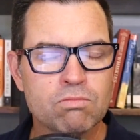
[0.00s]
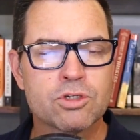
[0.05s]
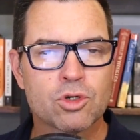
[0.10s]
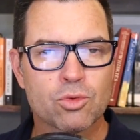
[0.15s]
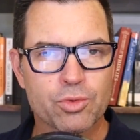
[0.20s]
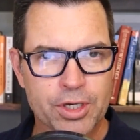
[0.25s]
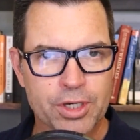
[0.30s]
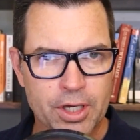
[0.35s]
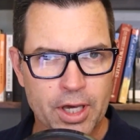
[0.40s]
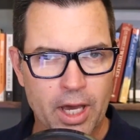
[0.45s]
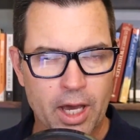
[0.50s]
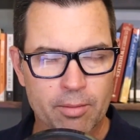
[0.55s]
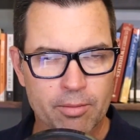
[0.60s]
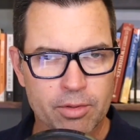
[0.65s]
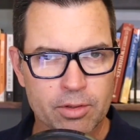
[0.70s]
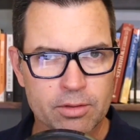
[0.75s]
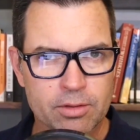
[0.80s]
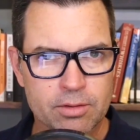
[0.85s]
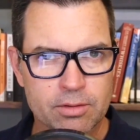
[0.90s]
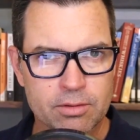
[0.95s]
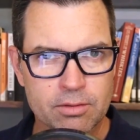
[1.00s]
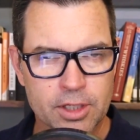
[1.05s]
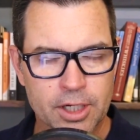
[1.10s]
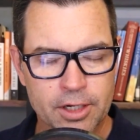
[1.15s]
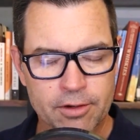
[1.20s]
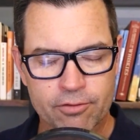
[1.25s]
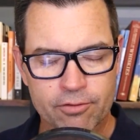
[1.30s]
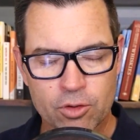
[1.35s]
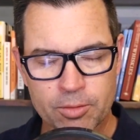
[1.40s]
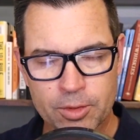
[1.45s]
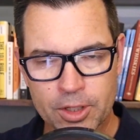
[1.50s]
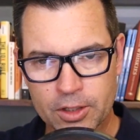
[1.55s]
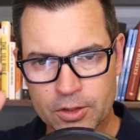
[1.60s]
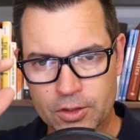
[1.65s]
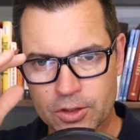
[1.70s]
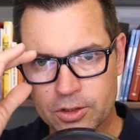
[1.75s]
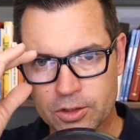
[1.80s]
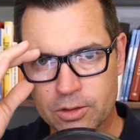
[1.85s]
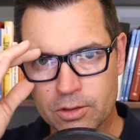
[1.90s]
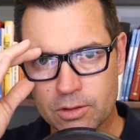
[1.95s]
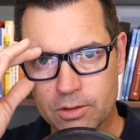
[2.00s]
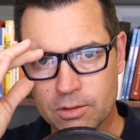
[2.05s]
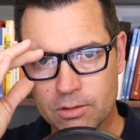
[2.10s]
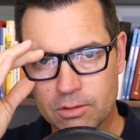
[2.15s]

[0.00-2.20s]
To recap, in a few minutes,